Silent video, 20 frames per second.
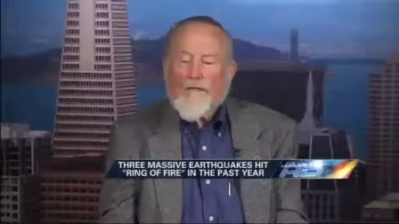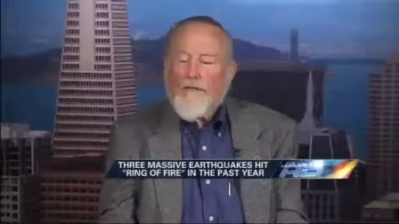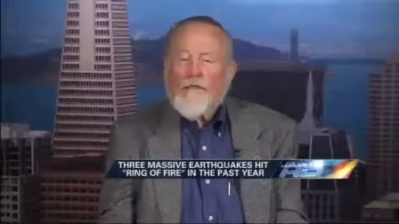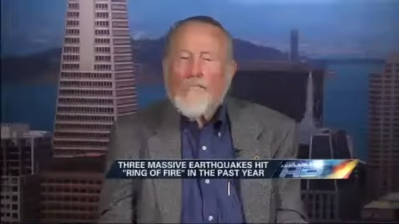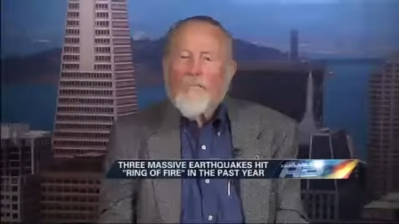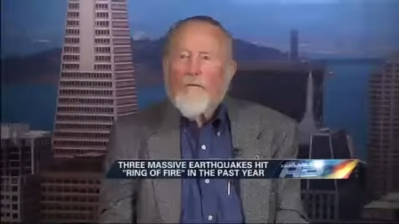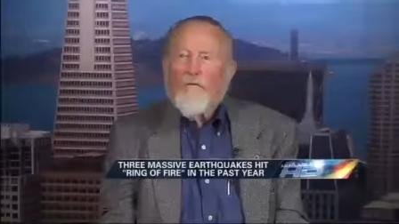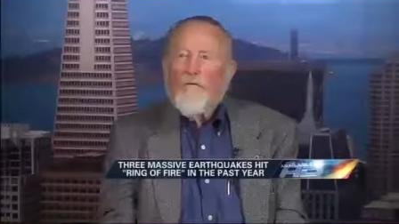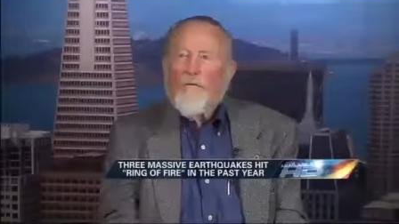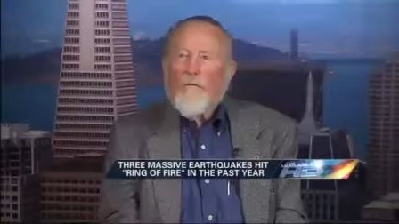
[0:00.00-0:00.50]

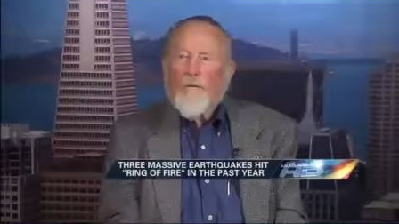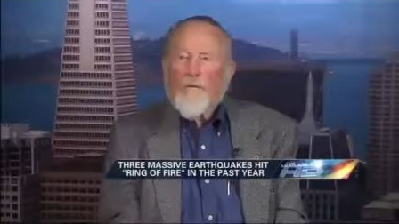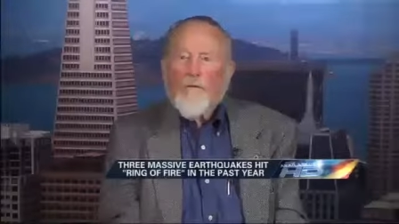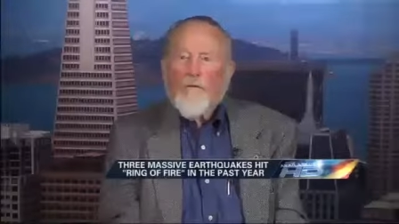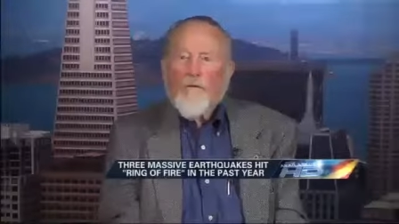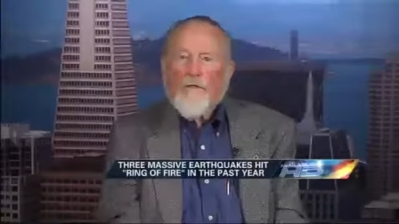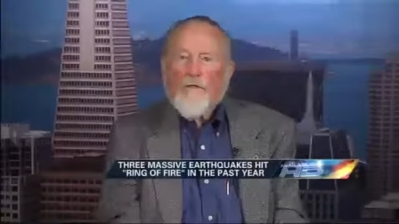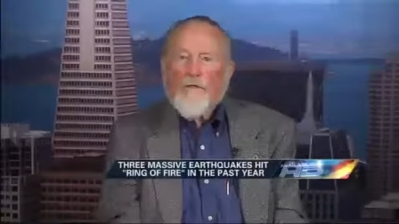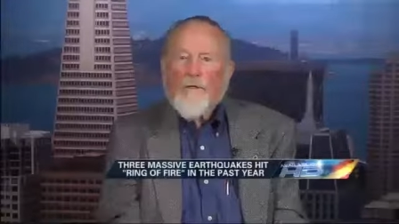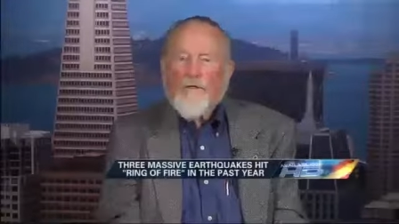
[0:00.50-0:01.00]
Just before the
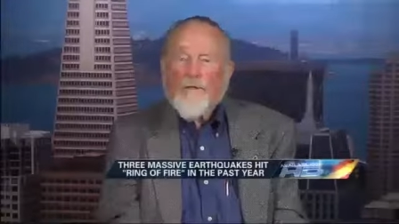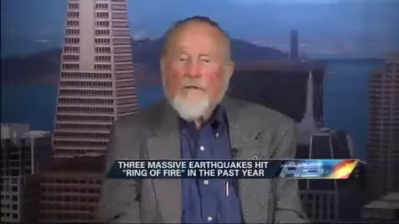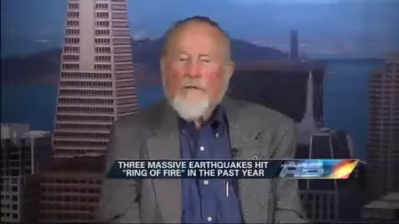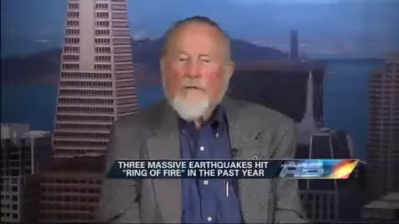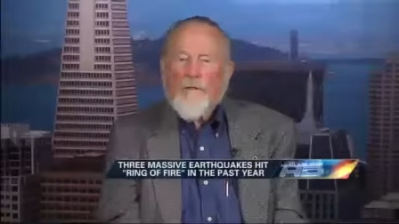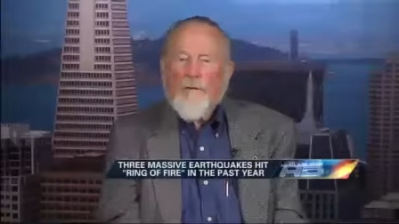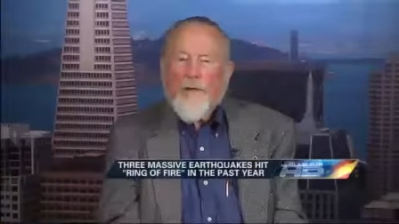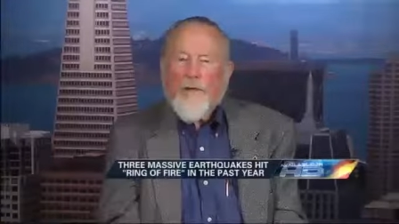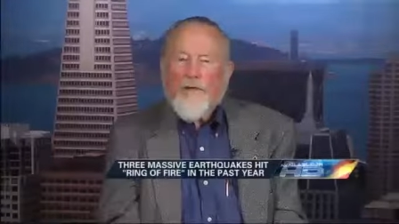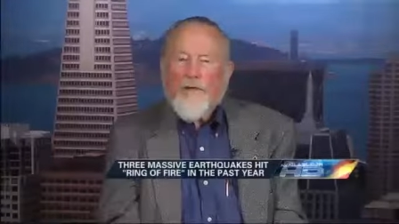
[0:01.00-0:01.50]
World
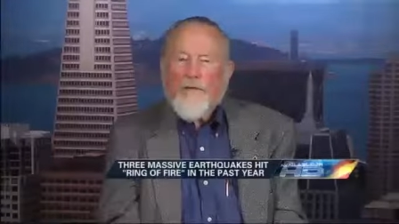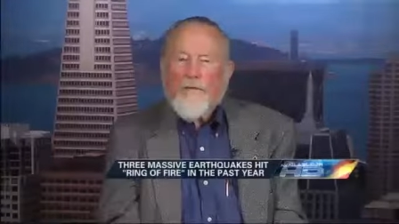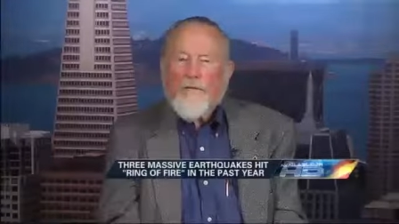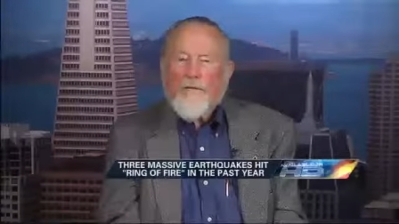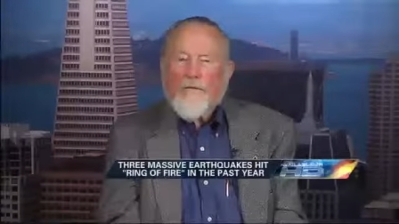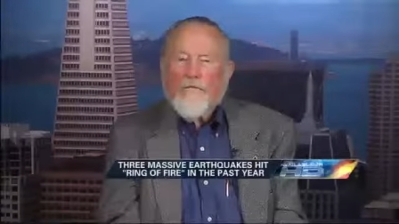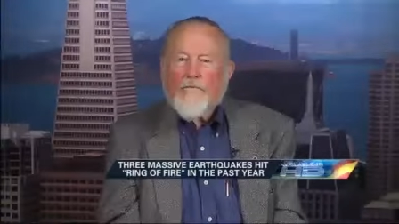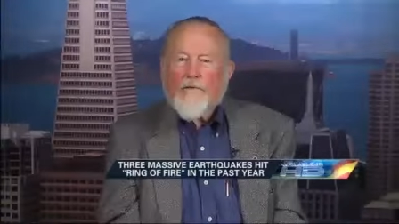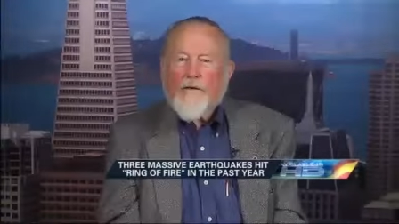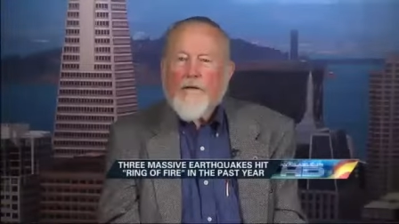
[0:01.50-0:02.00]
Series quake, there
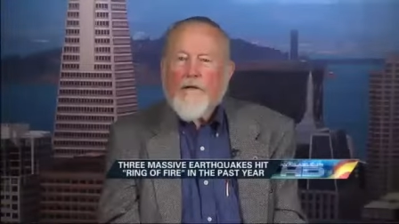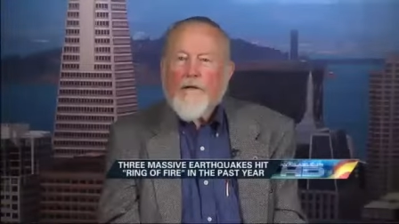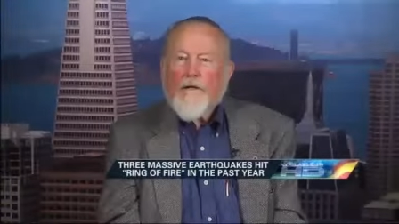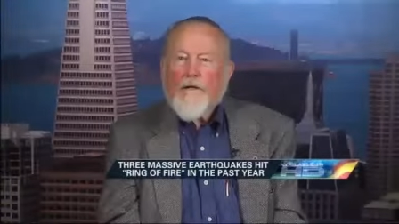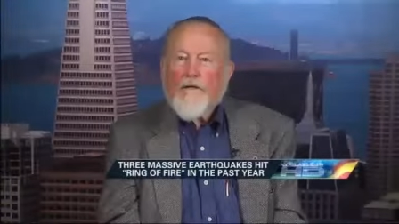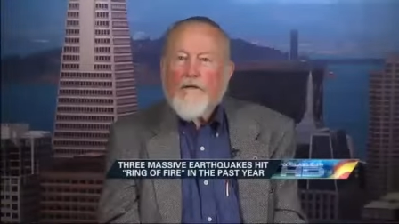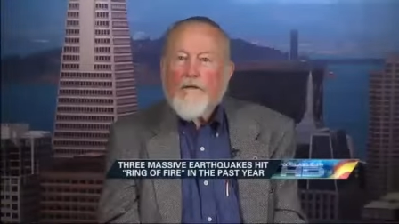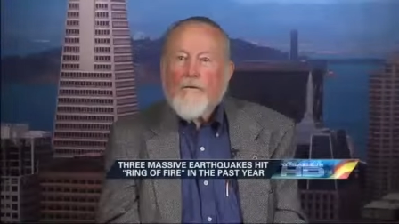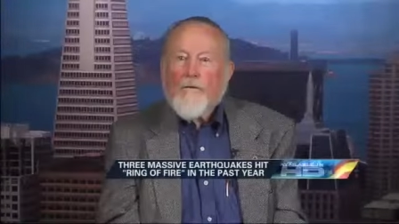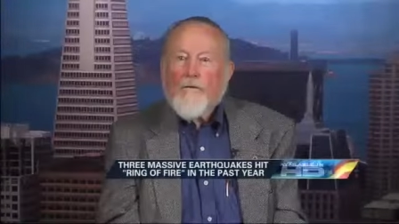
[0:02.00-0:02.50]
was a very
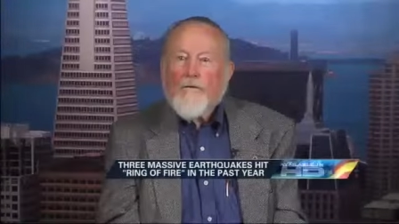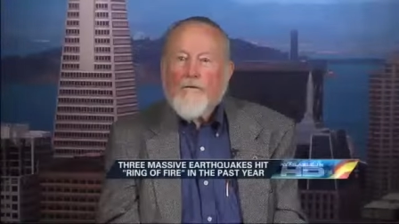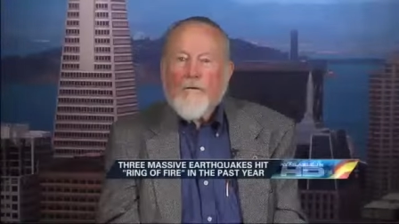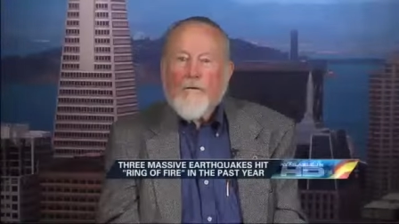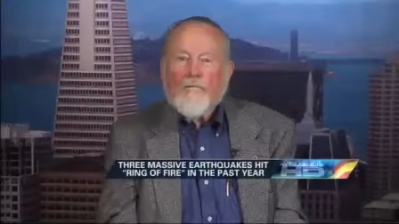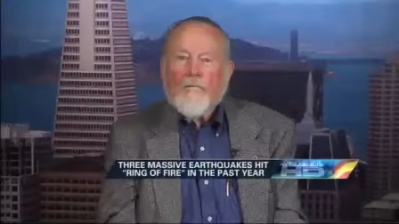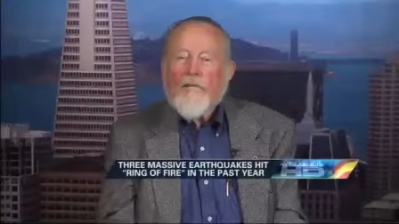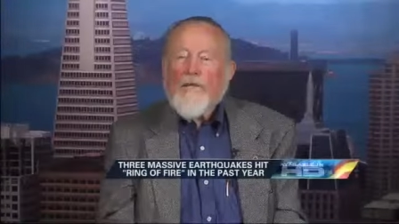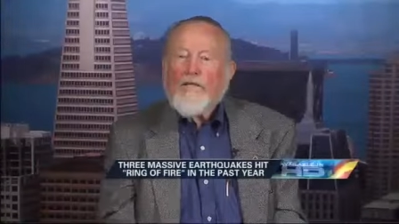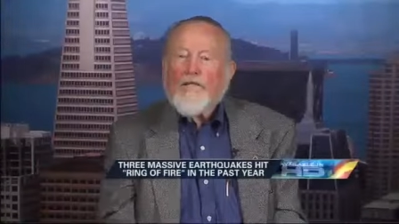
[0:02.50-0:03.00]

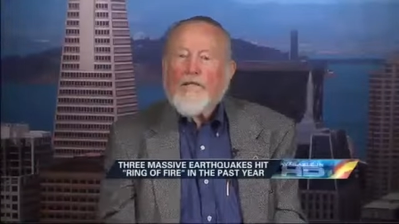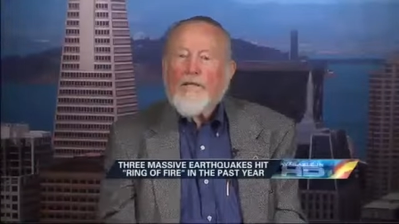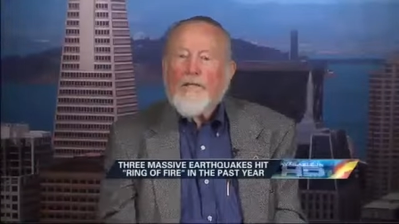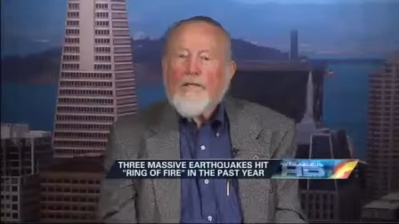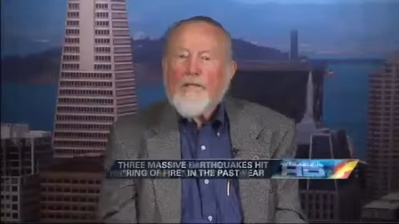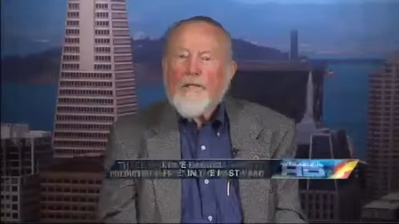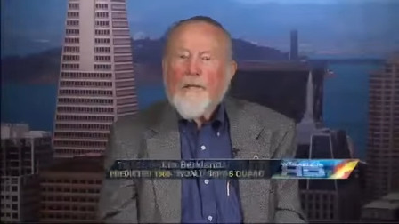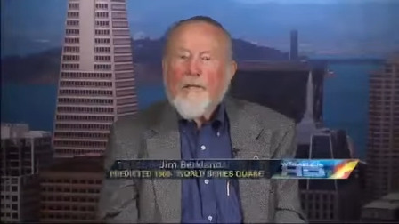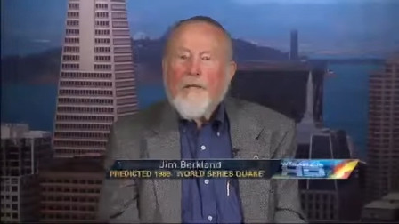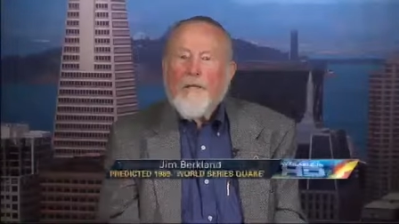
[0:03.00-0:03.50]
unusual
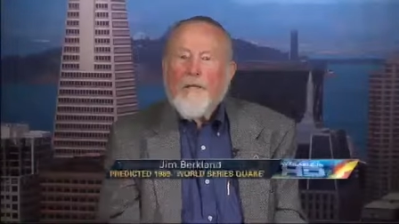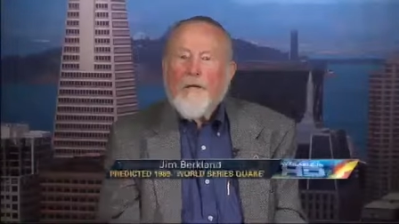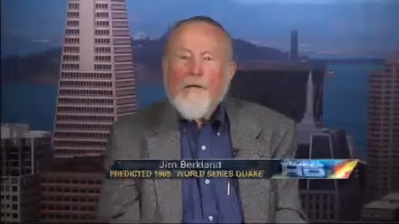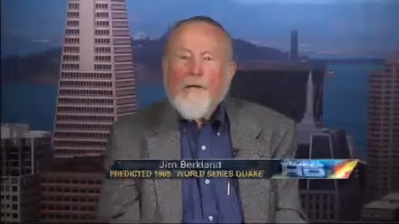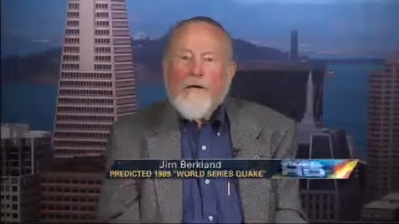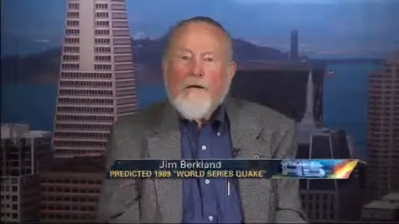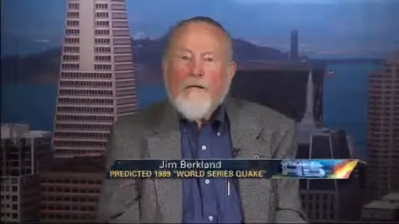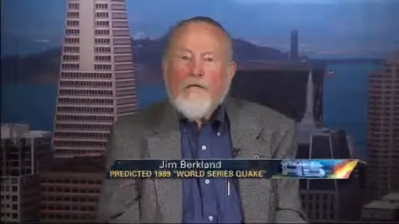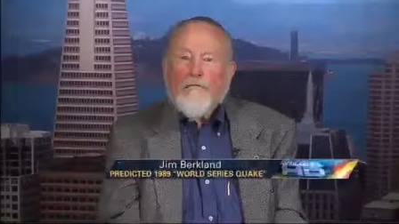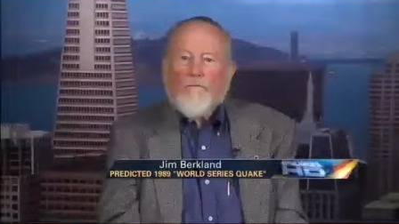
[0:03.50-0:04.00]
beaching
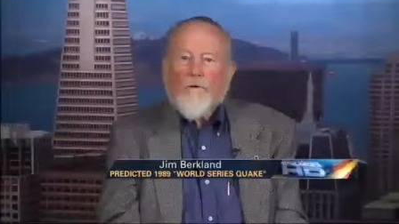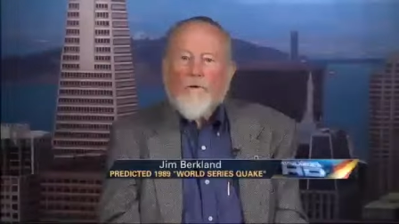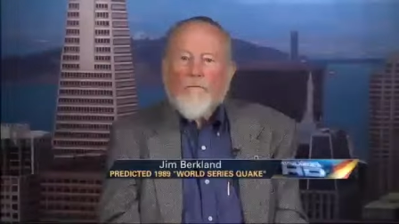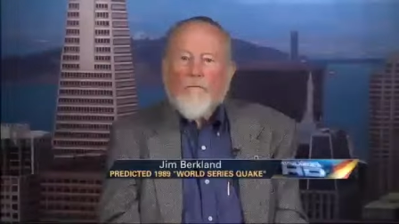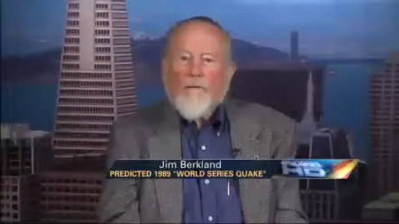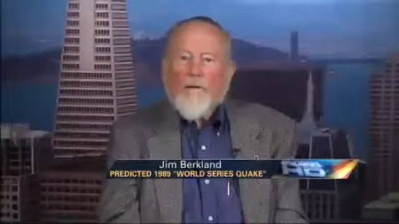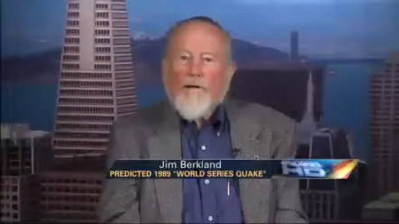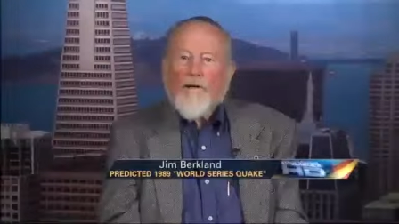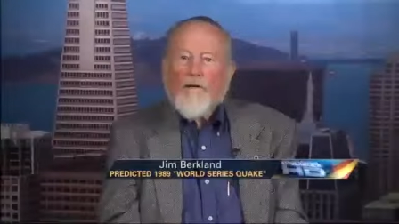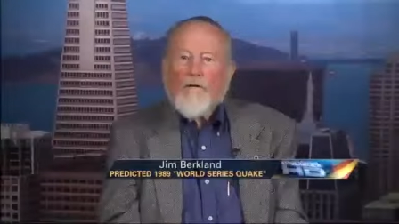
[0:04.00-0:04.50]
of uh,
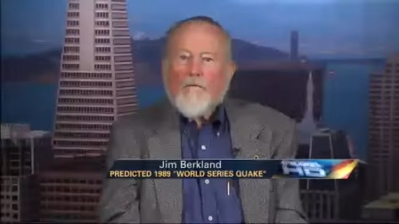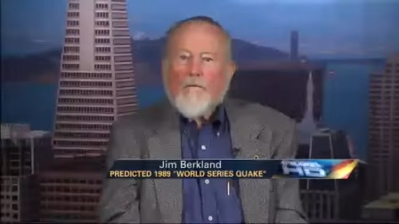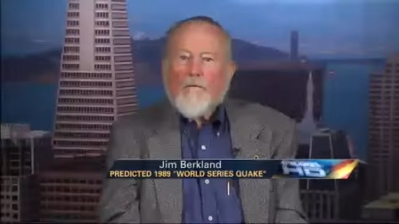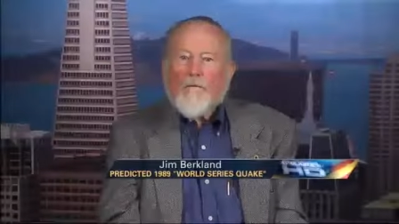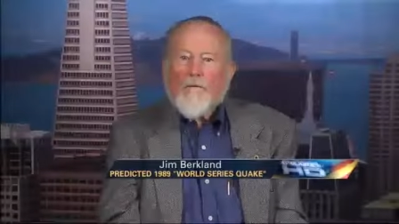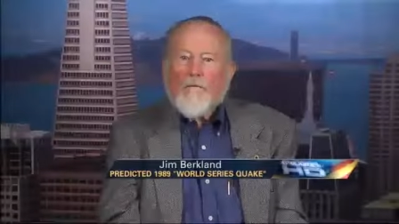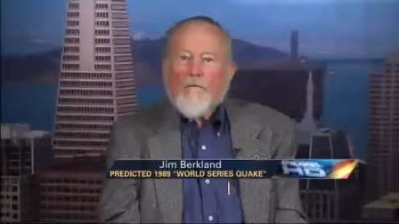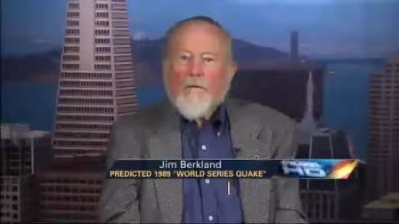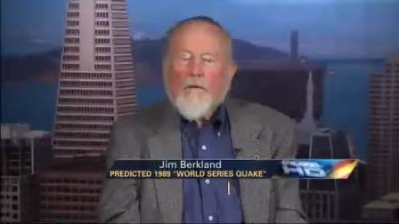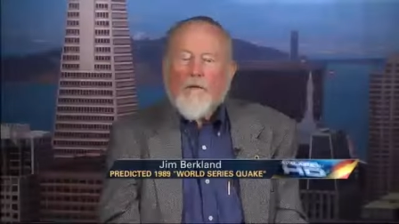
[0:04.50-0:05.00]
rare
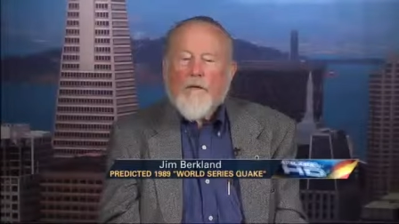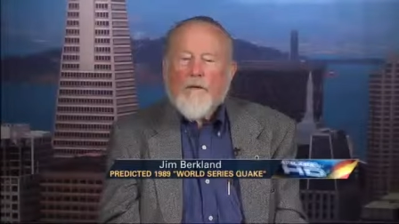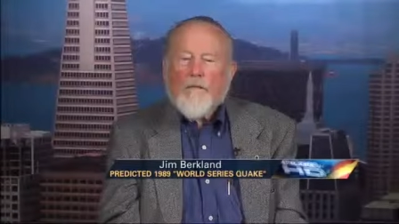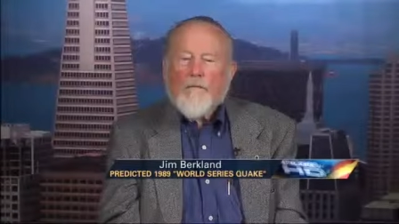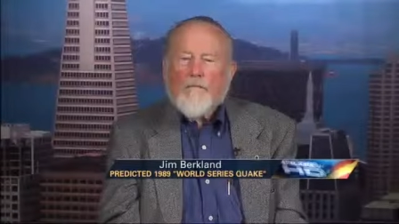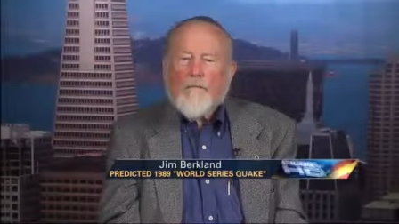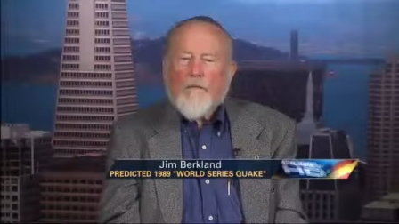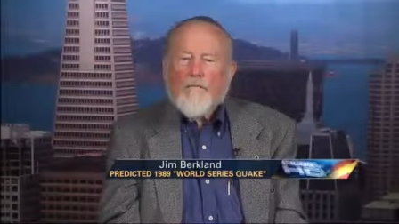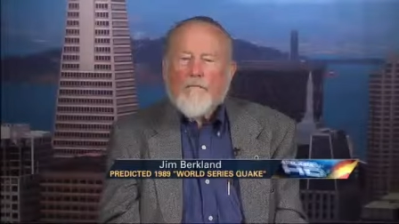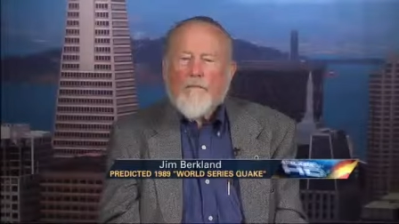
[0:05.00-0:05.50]
uh,